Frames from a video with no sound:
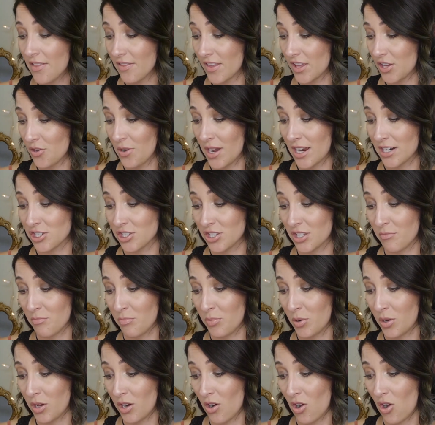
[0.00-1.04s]
that you actually
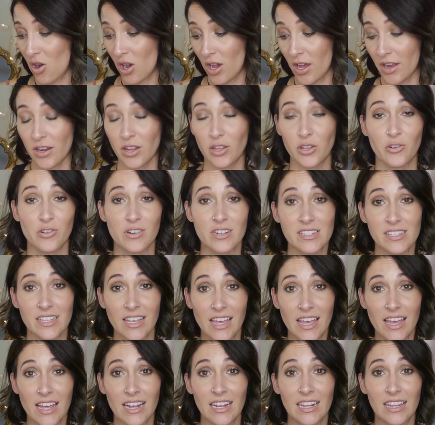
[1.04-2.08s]
put on your
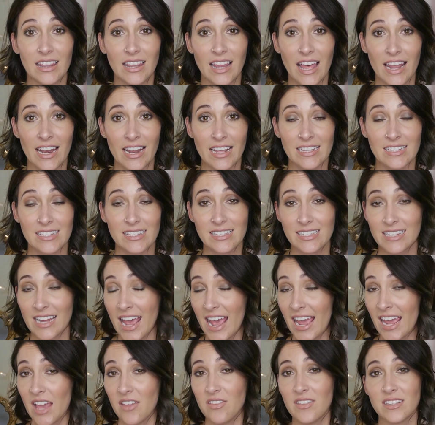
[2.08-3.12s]
skin, let it
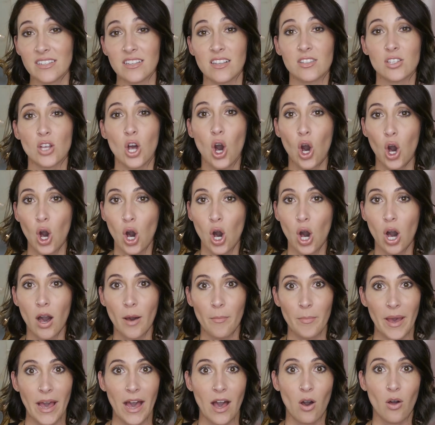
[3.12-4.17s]
stay, and this is all
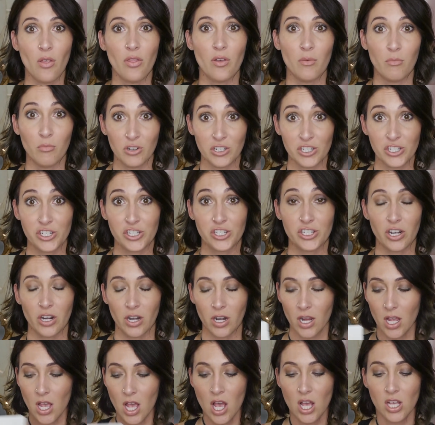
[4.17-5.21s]
about the moisture.